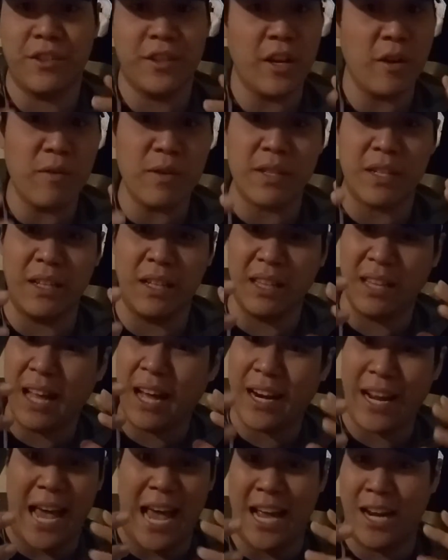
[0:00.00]
There was a
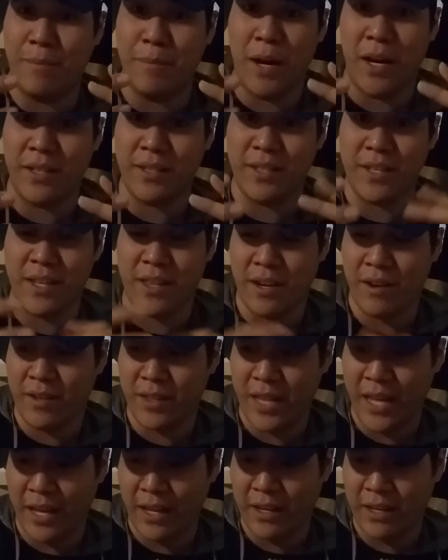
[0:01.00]
lot of animosity there in
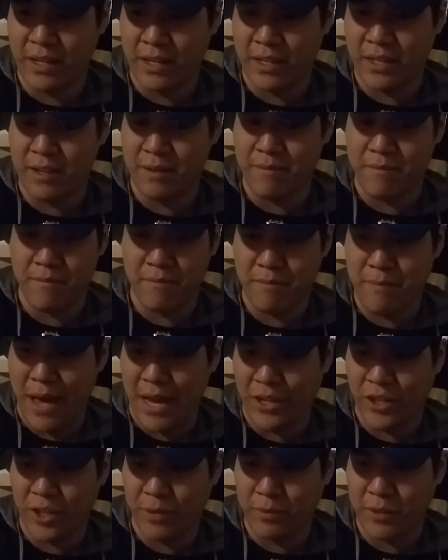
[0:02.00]
that
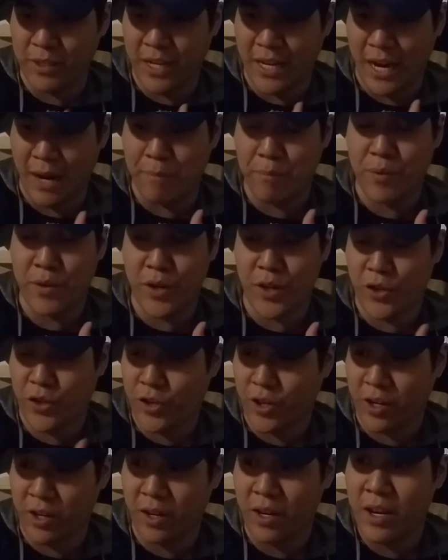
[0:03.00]
matchup today, and I'm pretty
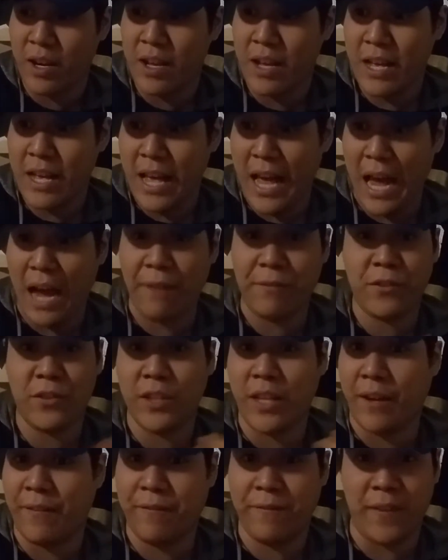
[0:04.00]
sure after
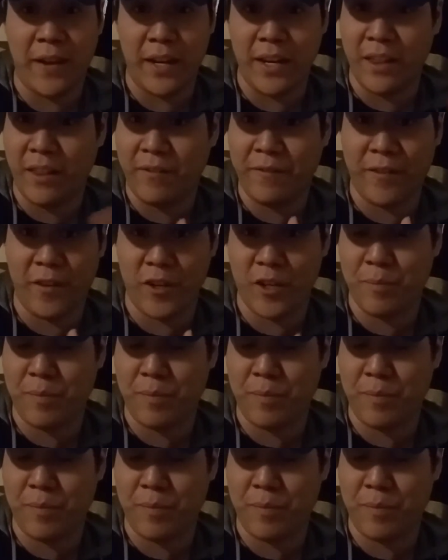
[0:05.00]
that fight in the first